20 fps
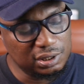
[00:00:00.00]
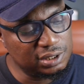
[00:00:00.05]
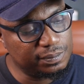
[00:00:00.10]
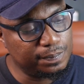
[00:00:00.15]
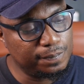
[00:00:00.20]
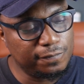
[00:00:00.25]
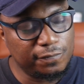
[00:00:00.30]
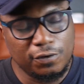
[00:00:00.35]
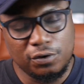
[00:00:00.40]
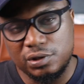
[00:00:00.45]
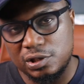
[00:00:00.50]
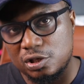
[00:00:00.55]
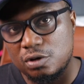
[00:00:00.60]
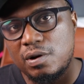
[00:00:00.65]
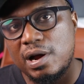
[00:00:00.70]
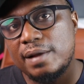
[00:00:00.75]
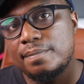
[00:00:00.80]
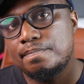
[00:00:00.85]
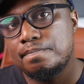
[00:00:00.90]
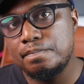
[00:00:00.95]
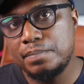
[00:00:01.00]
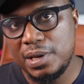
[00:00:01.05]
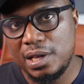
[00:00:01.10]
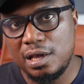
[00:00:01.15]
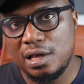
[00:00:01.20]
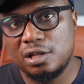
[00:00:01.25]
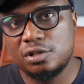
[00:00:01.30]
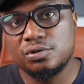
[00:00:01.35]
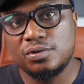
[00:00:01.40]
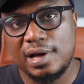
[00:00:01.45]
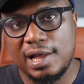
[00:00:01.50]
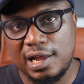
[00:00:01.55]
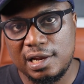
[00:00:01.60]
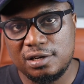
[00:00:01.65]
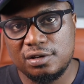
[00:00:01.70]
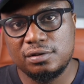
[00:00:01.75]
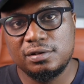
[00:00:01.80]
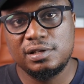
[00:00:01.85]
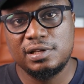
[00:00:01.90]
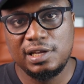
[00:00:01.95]
this phone is quite big to
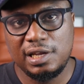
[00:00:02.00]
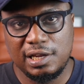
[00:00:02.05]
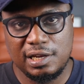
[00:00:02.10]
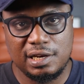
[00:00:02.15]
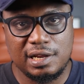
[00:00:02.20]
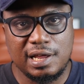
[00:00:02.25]
handle in